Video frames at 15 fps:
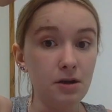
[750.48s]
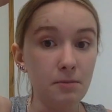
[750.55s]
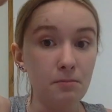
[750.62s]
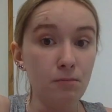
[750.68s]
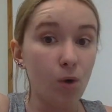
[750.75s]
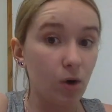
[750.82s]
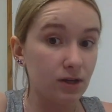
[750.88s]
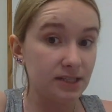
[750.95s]

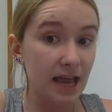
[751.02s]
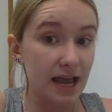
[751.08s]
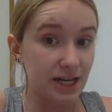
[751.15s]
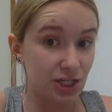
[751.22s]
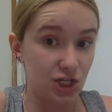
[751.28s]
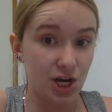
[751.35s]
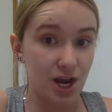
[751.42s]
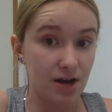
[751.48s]
more
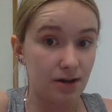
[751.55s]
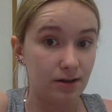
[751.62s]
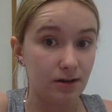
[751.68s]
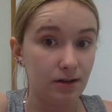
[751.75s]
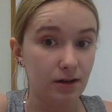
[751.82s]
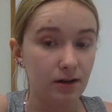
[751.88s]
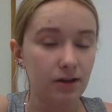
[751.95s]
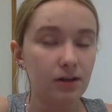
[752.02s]
tension.
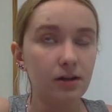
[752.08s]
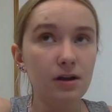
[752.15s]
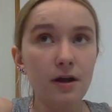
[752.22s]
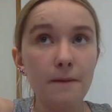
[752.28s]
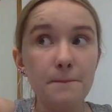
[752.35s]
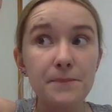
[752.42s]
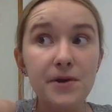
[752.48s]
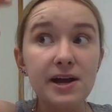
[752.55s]

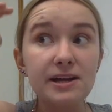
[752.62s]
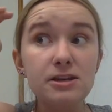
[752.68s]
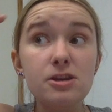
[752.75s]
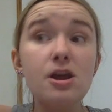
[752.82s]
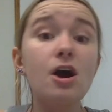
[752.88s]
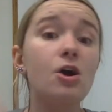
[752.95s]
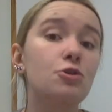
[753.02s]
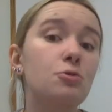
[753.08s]
But
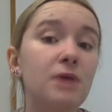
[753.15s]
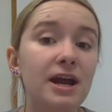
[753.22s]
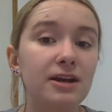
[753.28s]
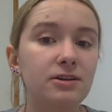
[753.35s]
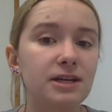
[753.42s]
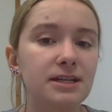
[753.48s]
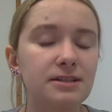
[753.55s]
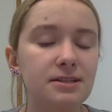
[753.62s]
no, the
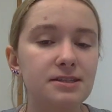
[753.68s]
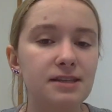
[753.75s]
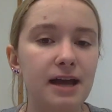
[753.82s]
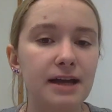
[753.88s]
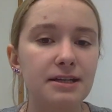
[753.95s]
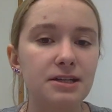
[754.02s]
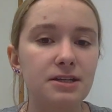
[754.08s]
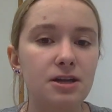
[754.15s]
writer didn't
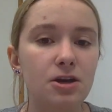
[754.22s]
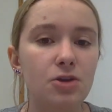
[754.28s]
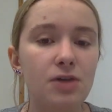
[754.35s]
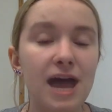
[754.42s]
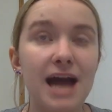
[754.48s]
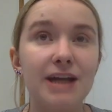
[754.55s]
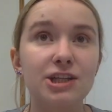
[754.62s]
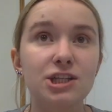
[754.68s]
decide to do that.